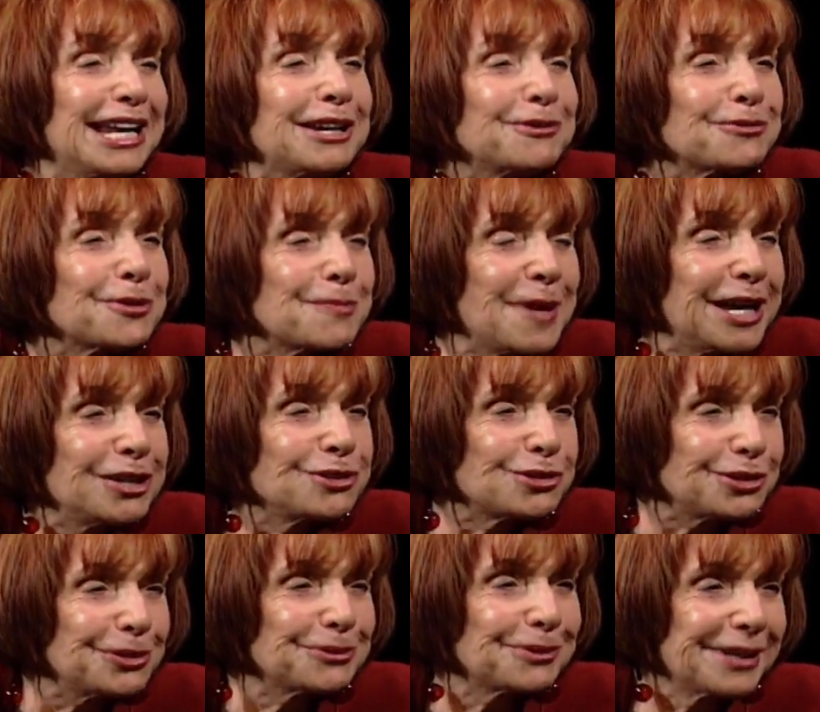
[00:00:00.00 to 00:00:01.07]

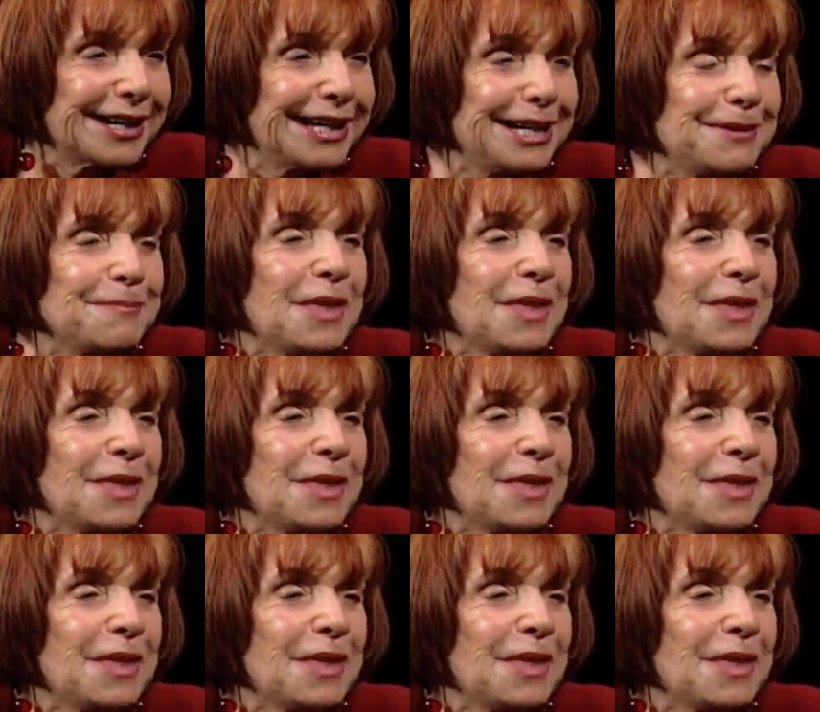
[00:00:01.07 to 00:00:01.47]
information, right?